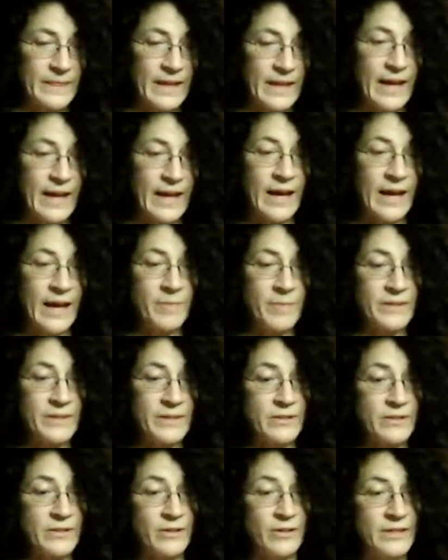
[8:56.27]
I happened
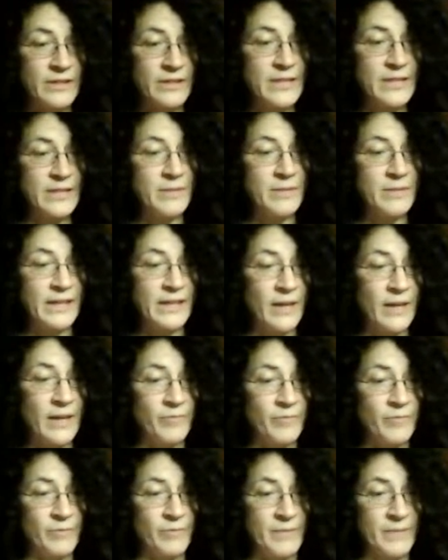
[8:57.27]
to look timidly up
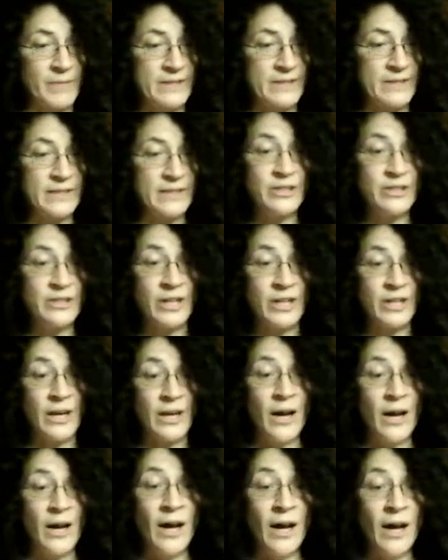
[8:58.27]
from my stitching
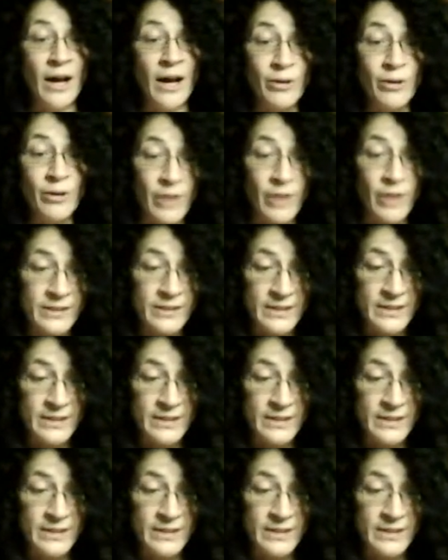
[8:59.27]
across the